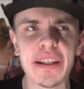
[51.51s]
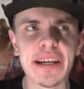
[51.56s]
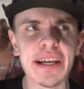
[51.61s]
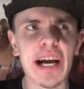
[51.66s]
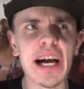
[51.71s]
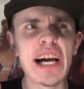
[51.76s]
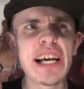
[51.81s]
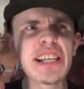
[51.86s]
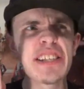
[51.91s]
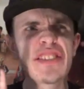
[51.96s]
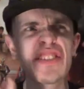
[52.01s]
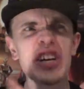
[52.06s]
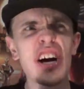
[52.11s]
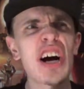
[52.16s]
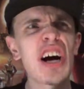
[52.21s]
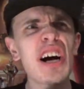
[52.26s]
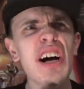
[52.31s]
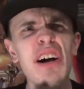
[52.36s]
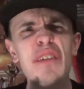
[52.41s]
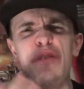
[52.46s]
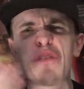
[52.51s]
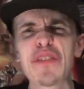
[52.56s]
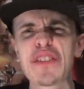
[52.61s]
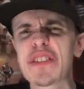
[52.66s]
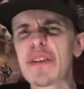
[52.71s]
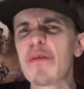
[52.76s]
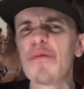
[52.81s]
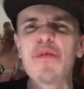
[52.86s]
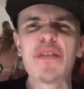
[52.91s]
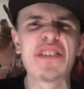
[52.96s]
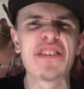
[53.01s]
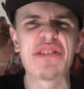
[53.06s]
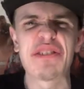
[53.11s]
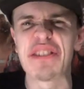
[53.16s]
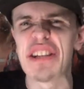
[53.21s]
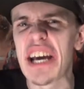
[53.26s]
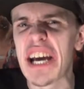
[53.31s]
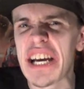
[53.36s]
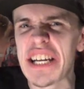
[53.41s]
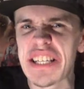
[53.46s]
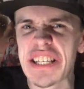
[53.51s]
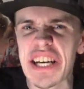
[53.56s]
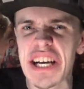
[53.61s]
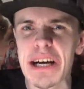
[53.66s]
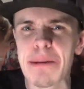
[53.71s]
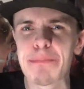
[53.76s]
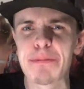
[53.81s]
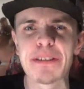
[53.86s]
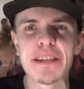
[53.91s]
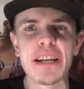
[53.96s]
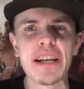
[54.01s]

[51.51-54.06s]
Like, I saw some of his stand-ups,